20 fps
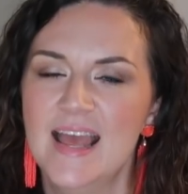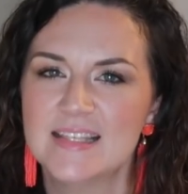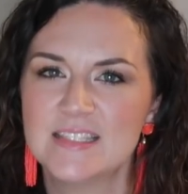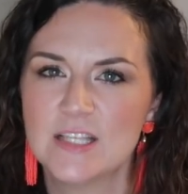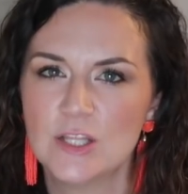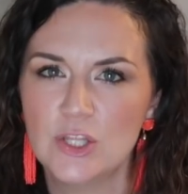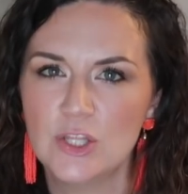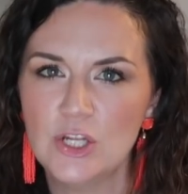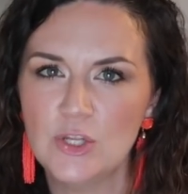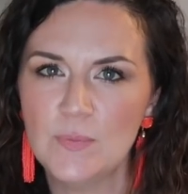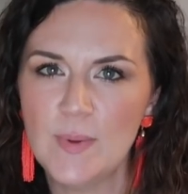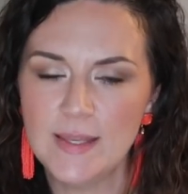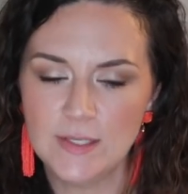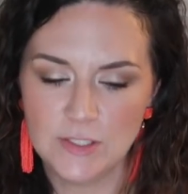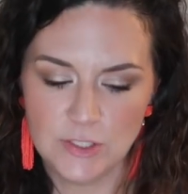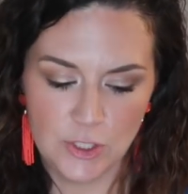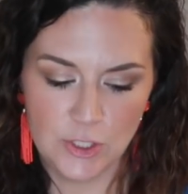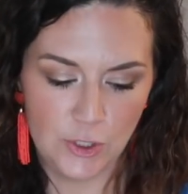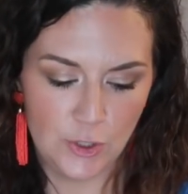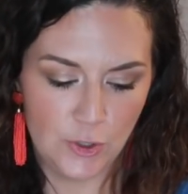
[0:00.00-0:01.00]
it's a little
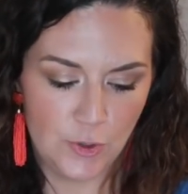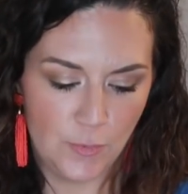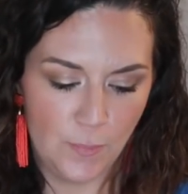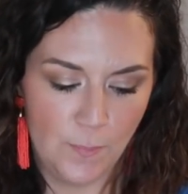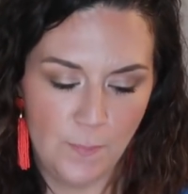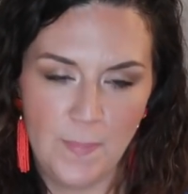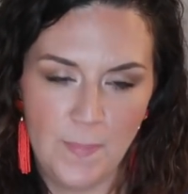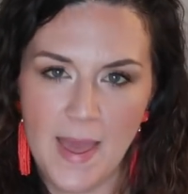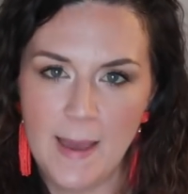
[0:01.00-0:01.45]
bit too